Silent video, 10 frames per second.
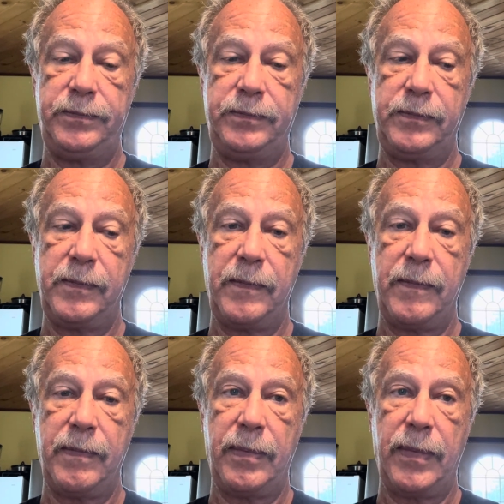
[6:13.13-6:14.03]

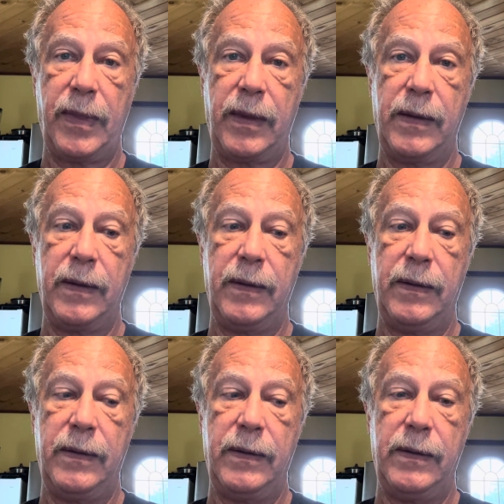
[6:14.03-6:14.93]

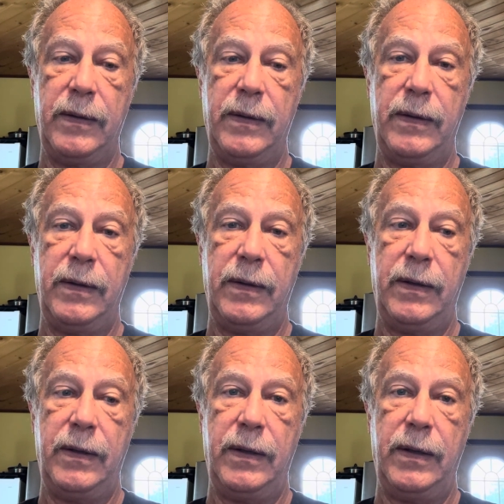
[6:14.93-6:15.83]

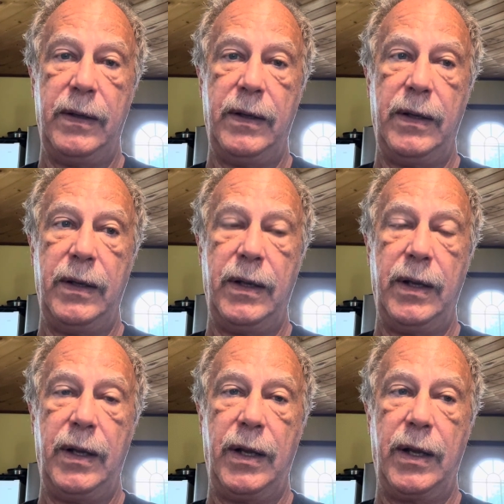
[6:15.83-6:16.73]

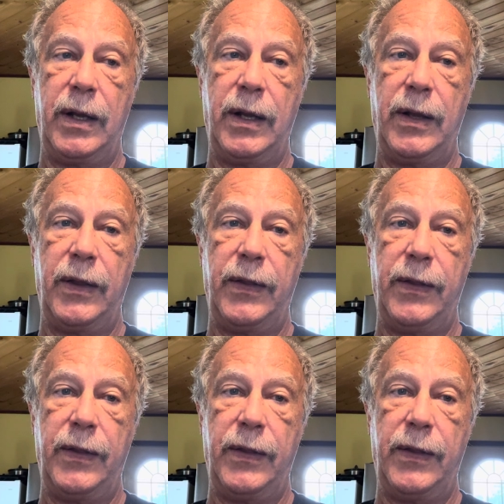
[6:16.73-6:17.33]
Nobody speaks.